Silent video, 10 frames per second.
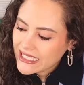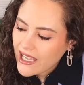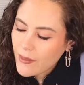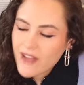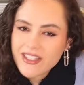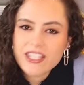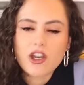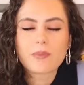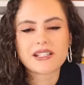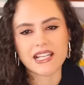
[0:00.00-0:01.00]
I'm having the
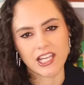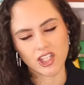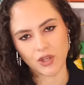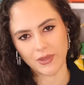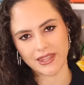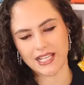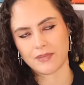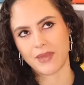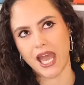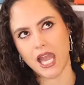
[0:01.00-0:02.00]
opposite issue with
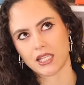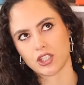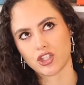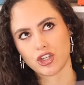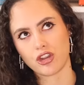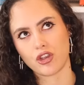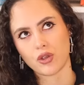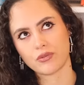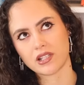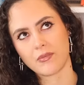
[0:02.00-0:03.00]
this bag
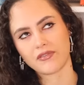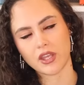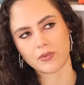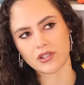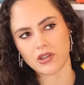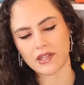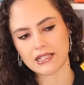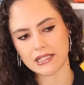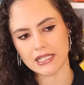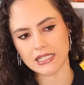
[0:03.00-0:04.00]
to some of the other ones on
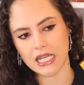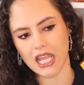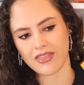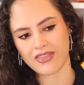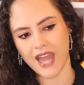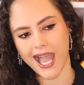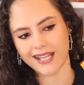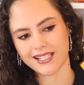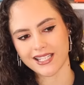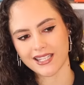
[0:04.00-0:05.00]
this list, in
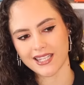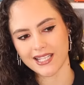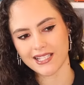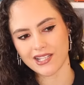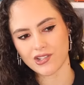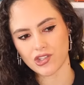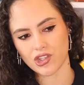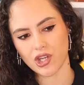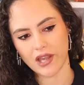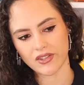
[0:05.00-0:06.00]
that this is
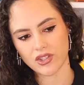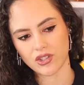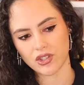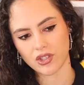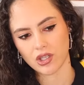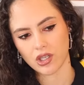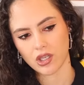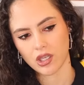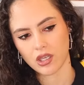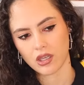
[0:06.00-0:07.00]
just
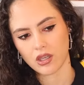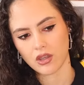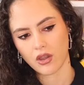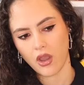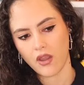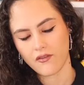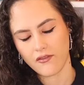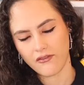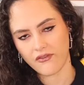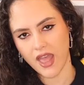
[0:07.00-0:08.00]

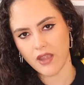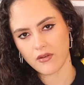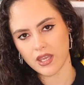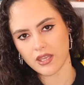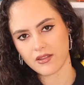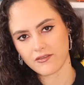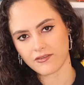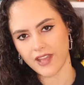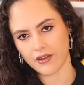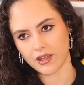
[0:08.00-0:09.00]
very,
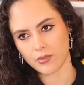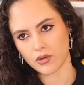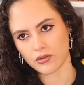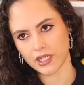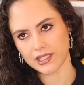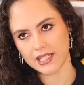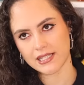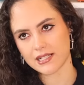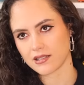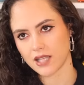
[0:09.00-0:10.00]
very boring.
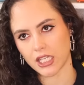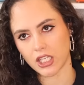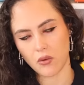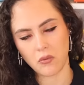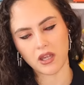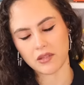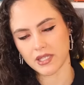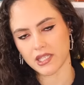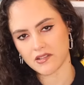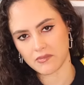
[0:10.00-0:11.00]
This is like a white
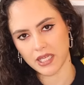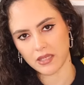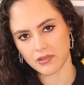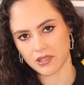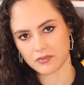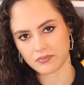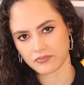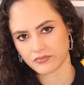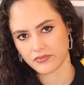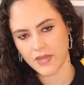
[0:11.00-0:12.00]
piece of paper
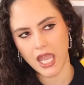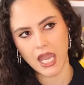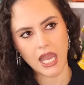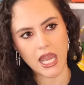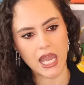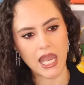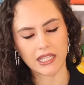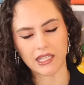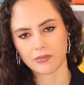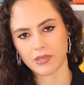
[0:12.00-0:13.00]

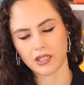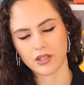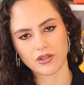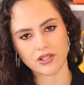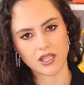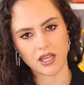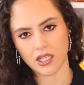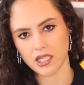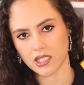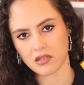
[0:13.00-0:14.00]
hanging by your
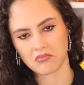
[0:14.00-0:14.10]
side.